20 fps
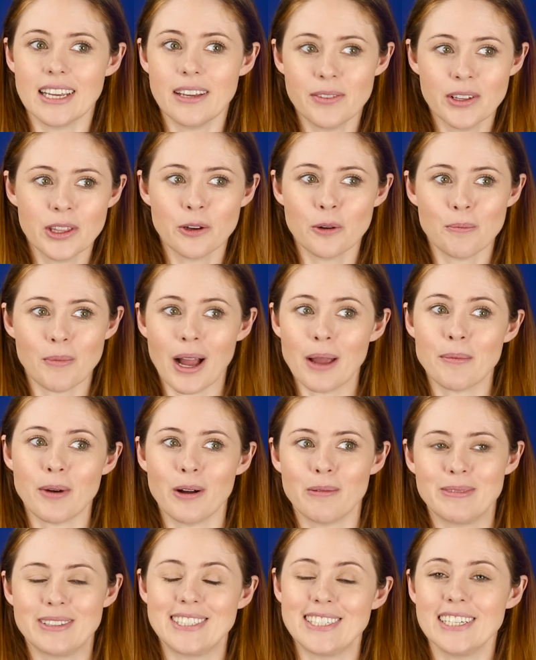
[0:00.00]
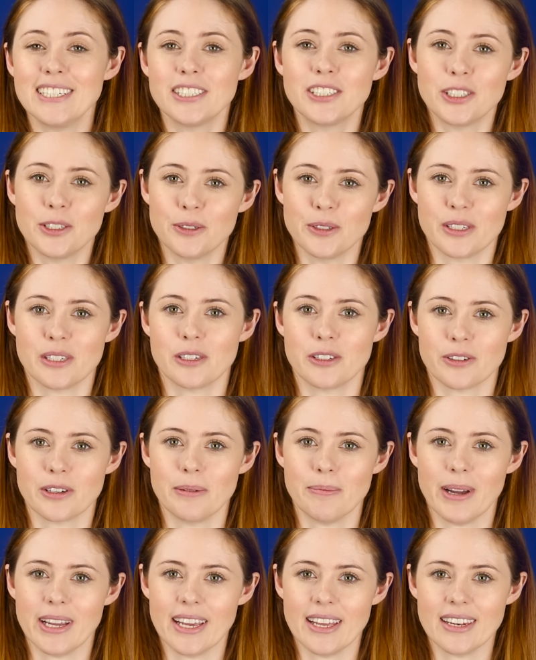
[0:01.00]
Even though my mom did choose to
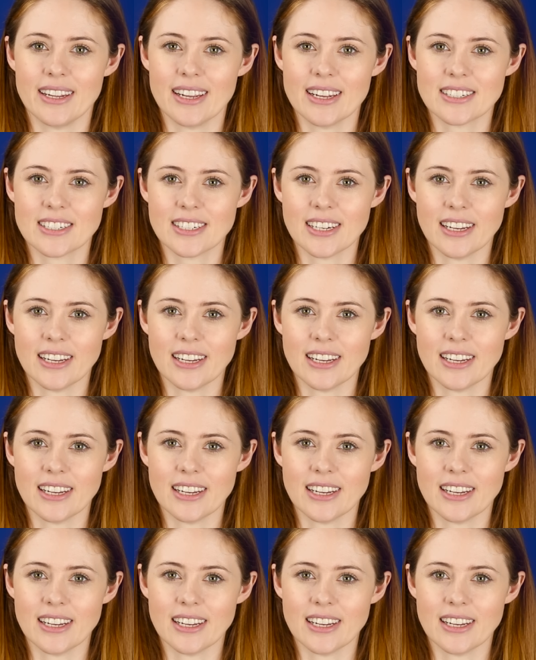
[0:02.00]
treat my A D H